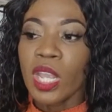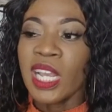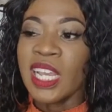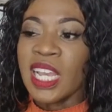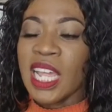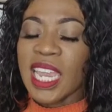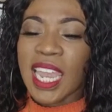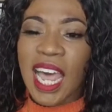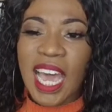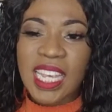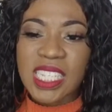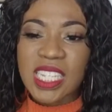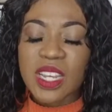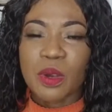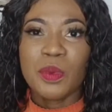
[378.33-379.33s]
last year
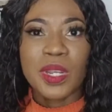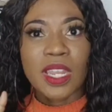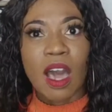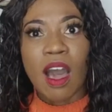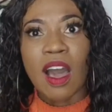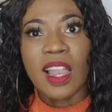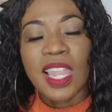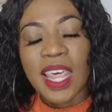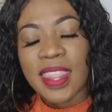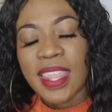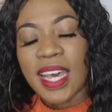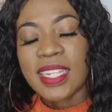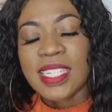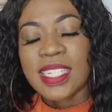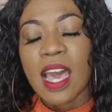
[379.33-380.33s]
with all of that,
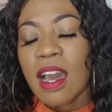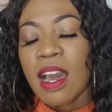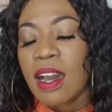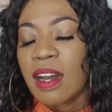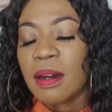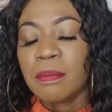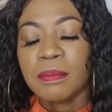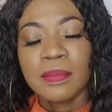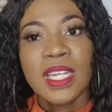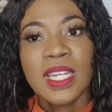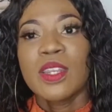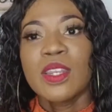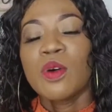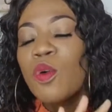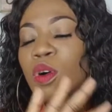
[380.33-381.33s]
the
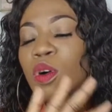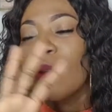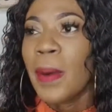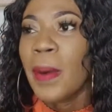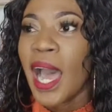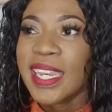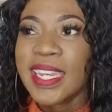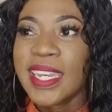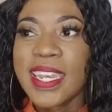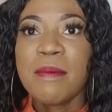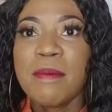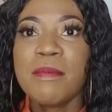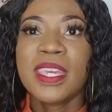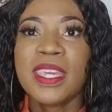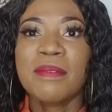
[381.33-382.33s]
whole pandemic,
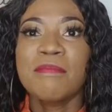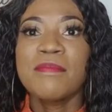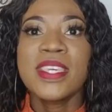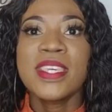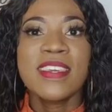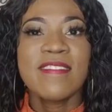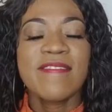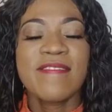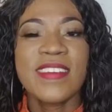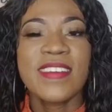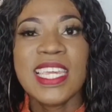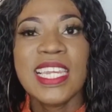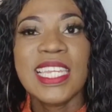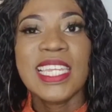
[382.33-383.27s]
me feeling